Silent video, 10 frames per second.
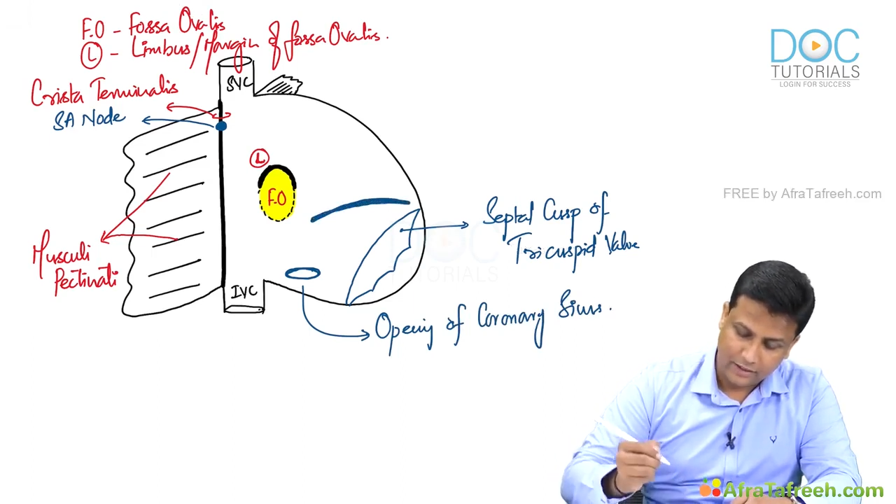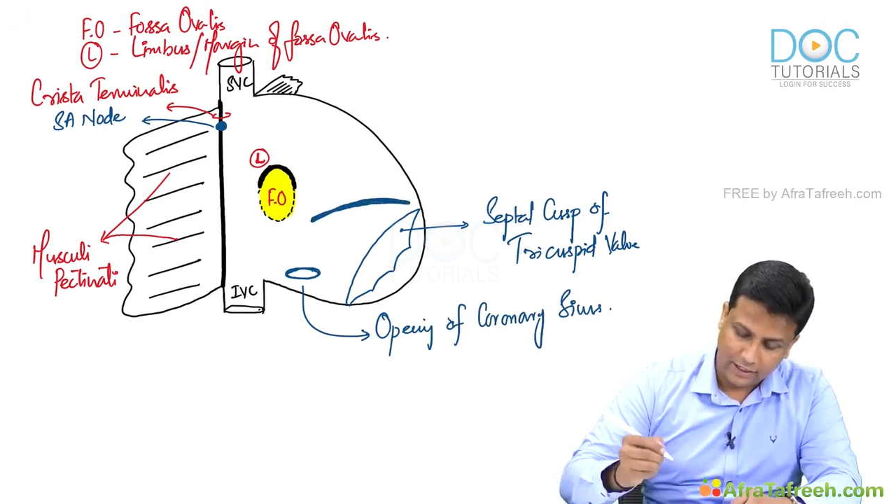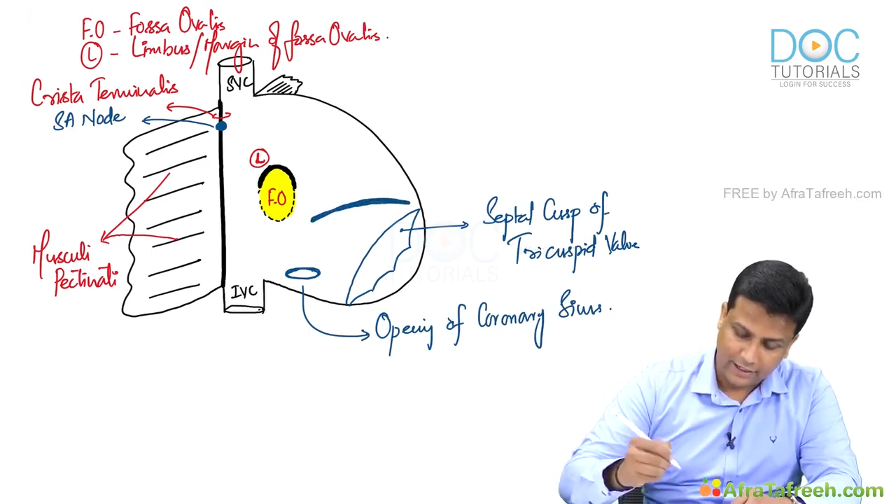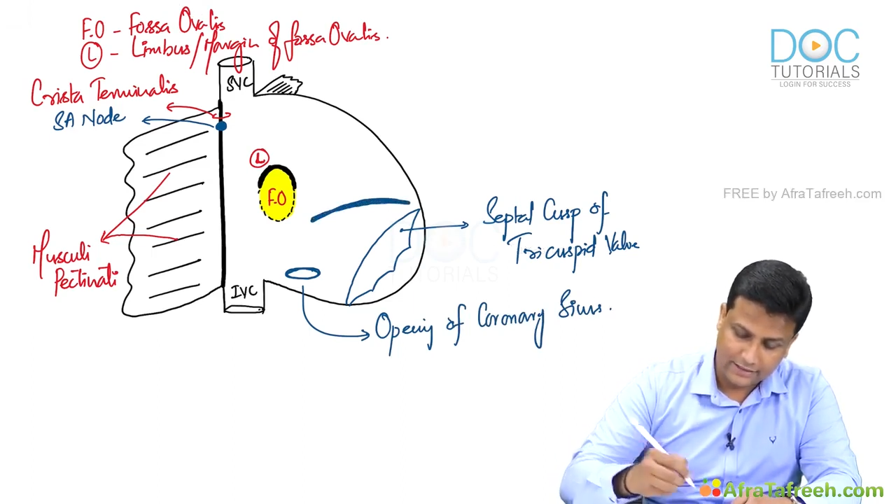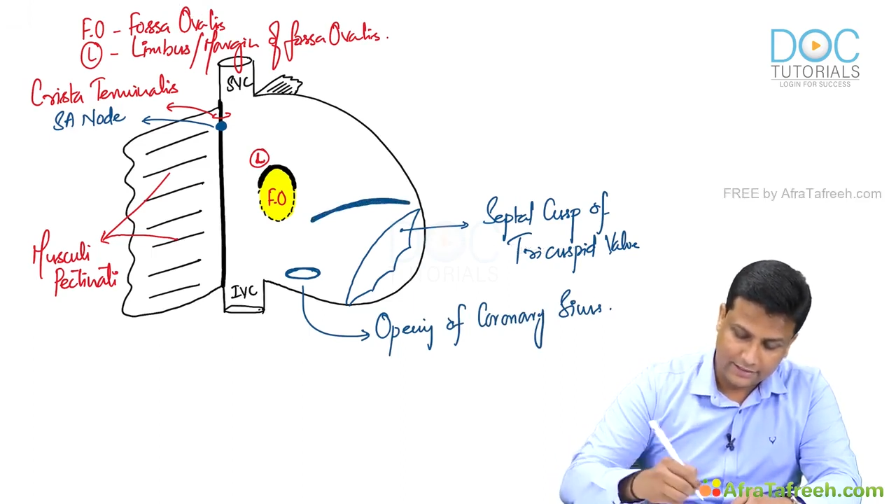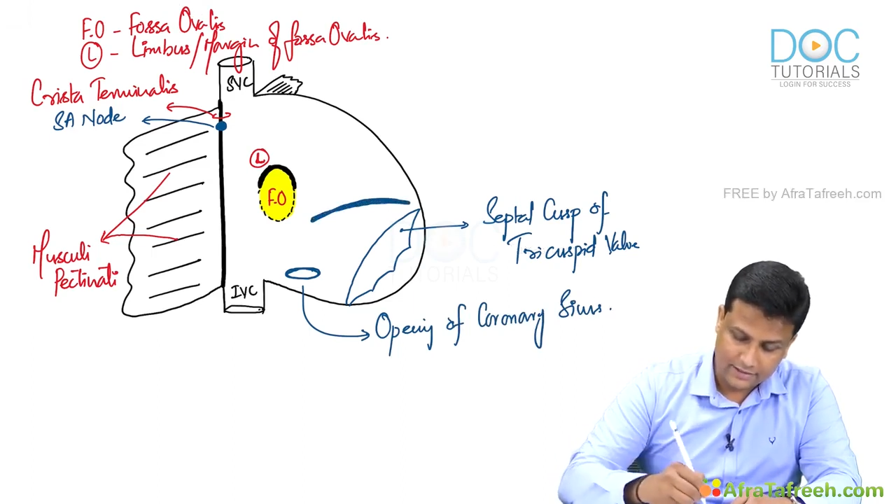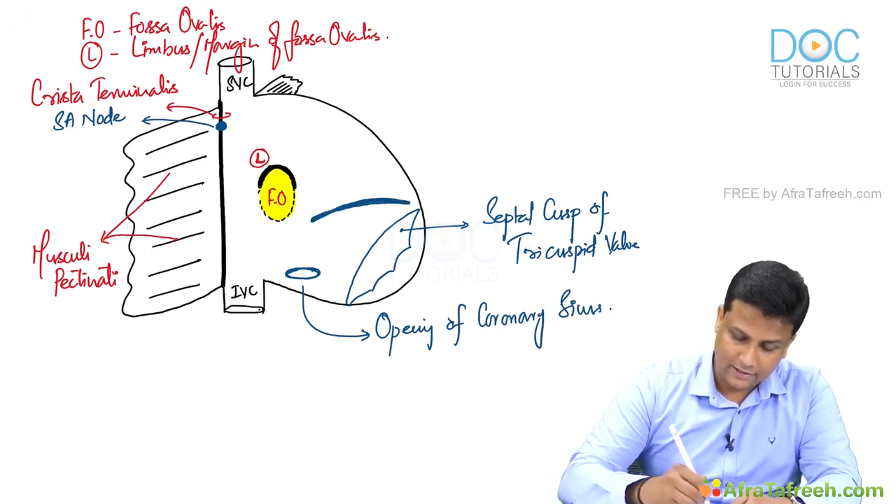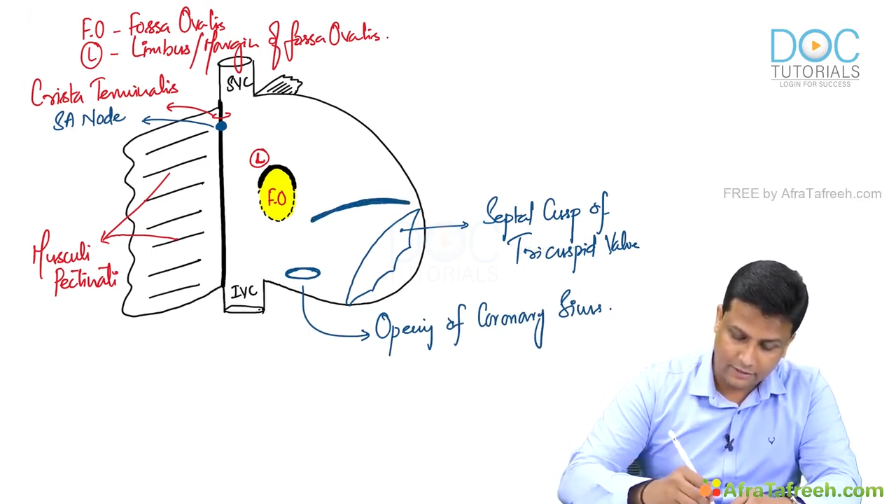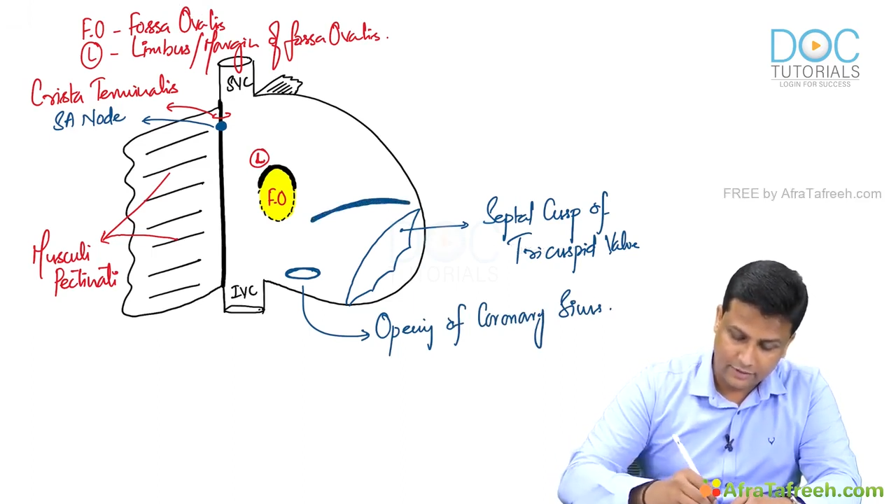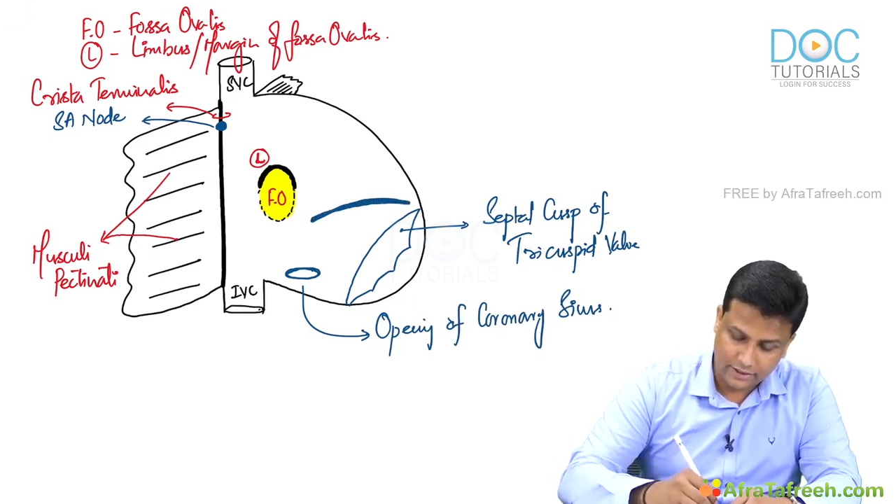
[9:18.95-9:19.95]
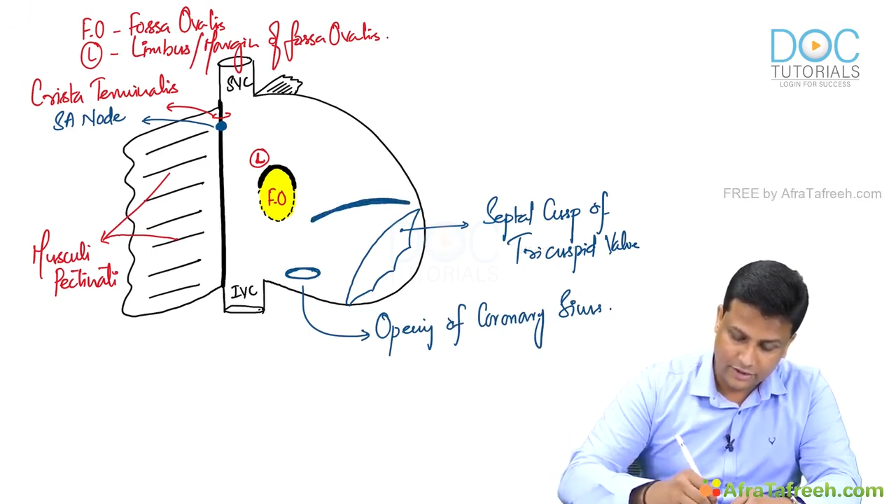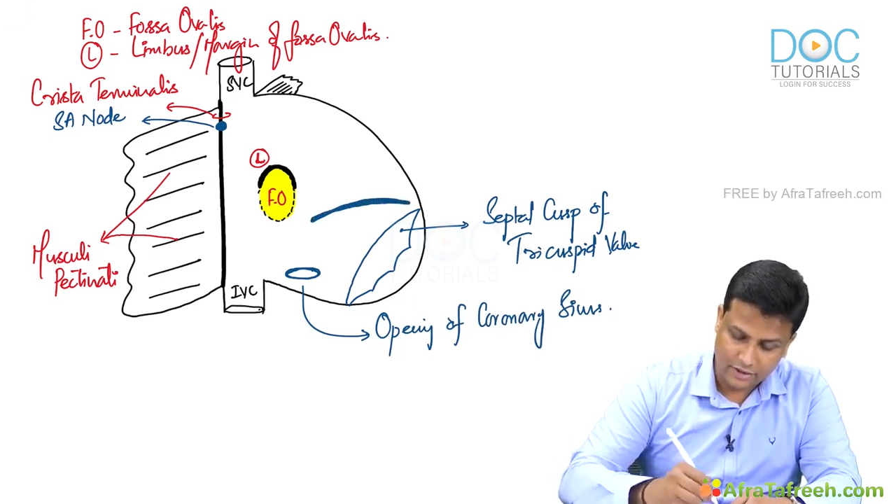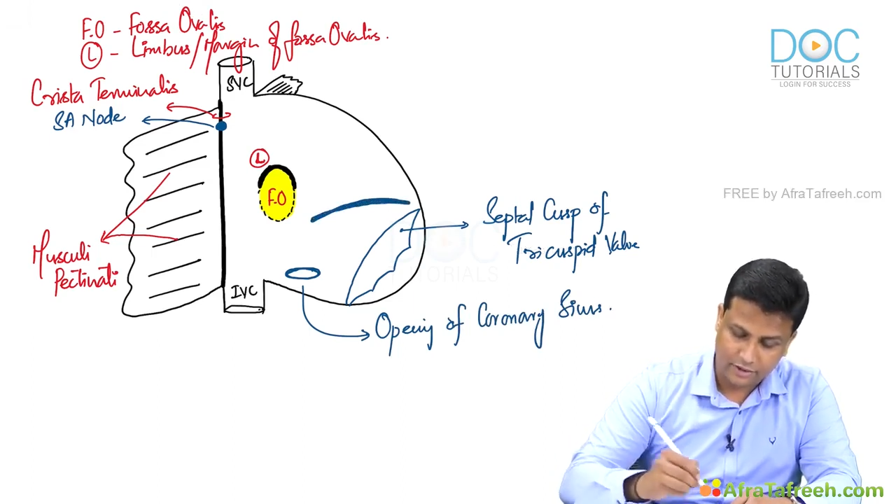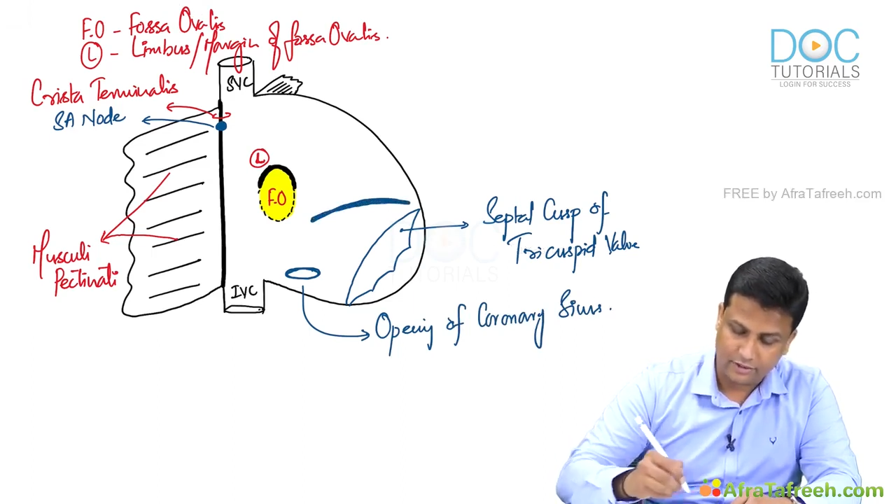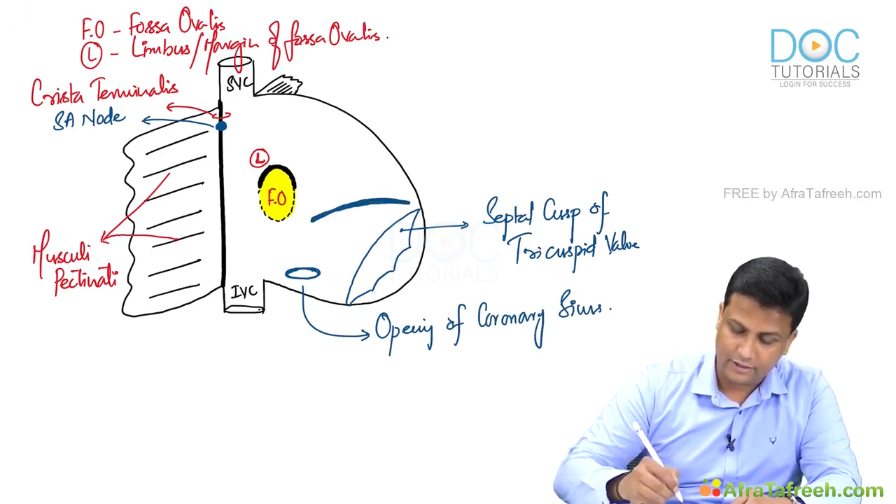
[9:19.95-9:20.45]
and this ridge
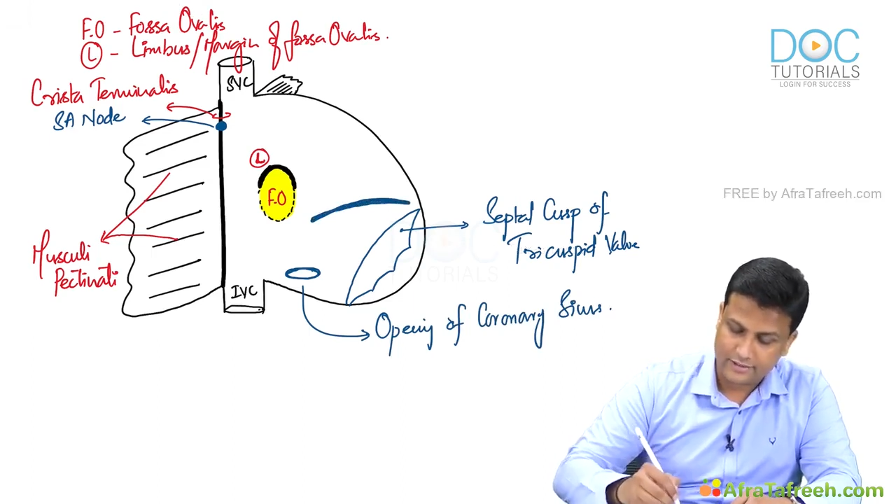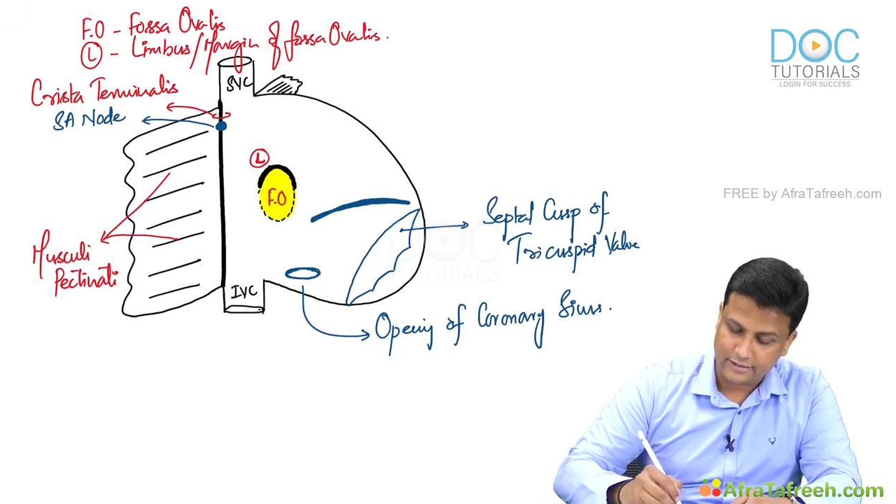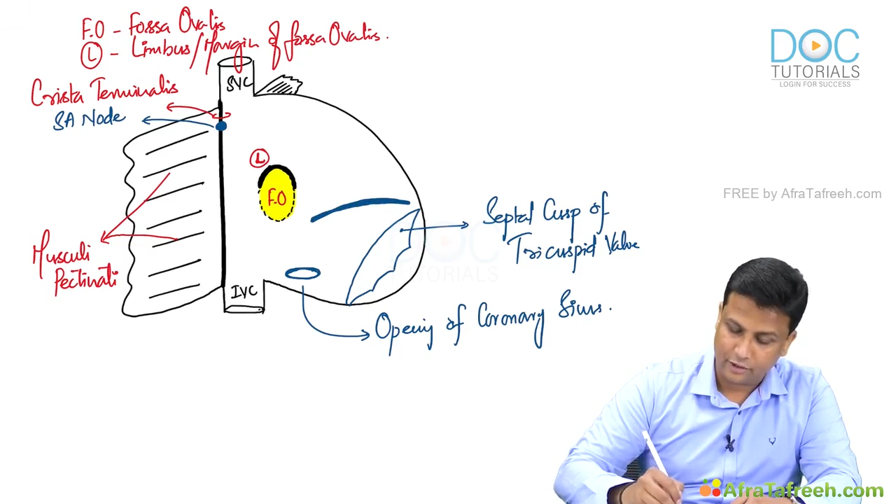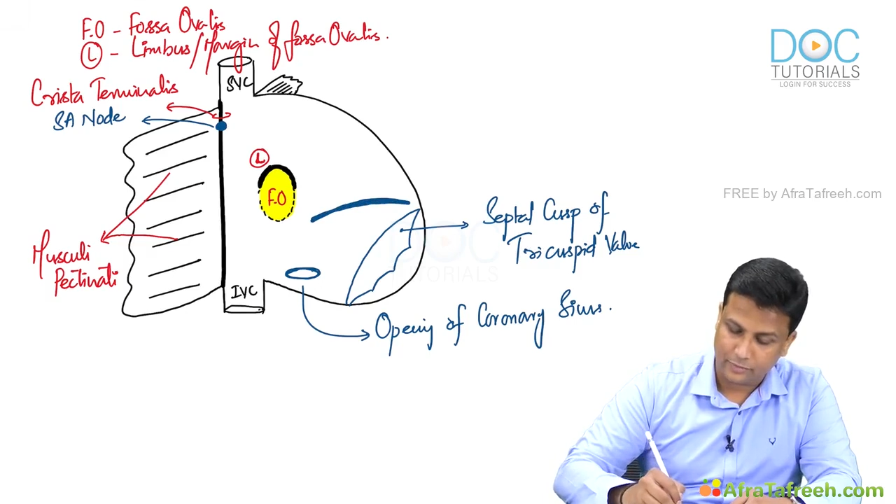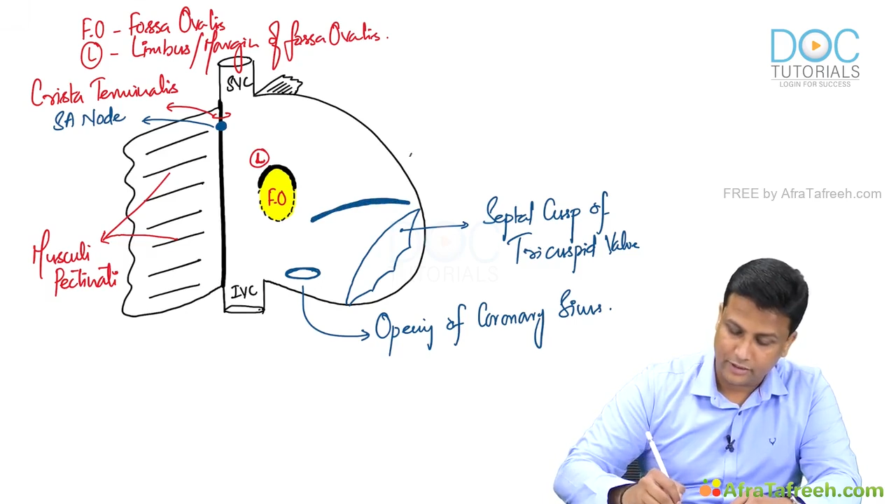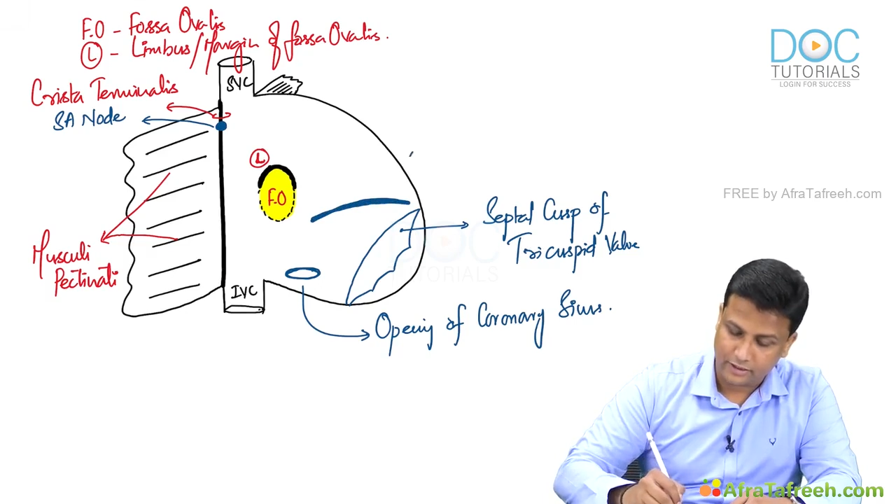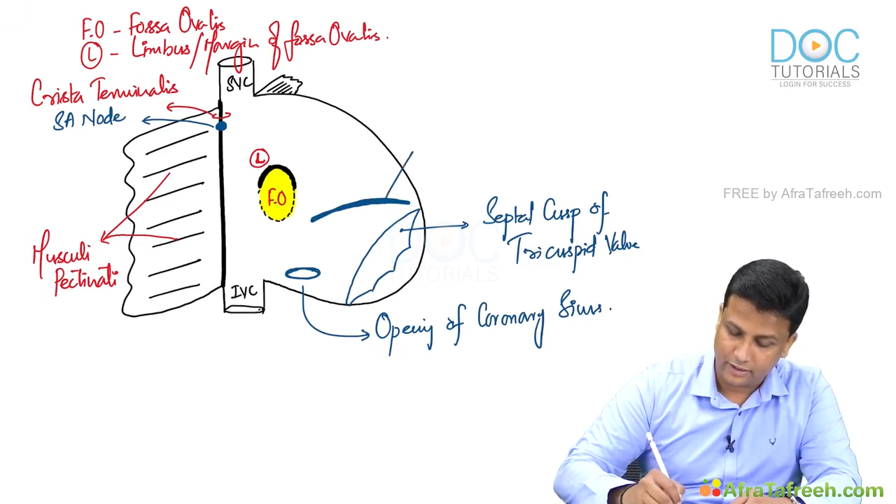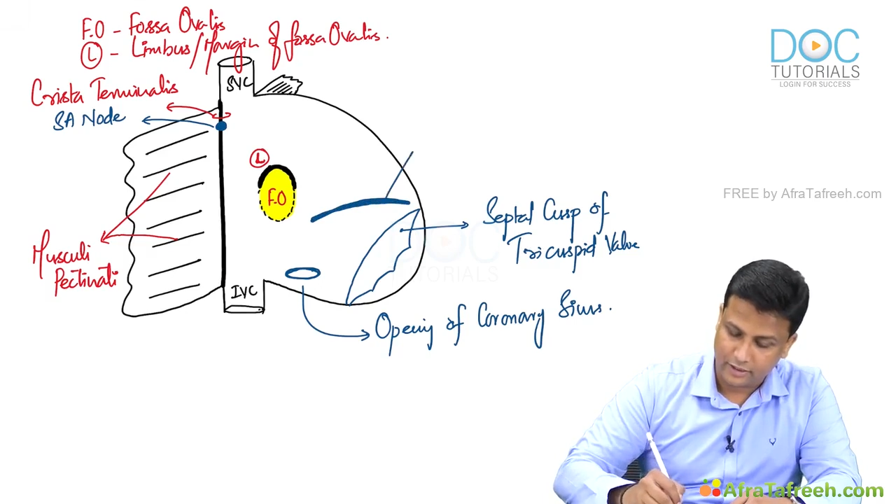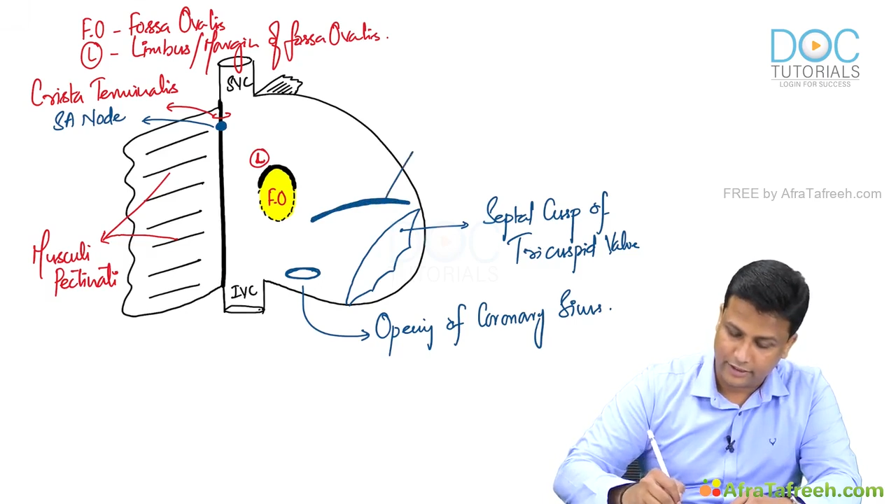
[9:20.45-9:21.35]
here is said to be the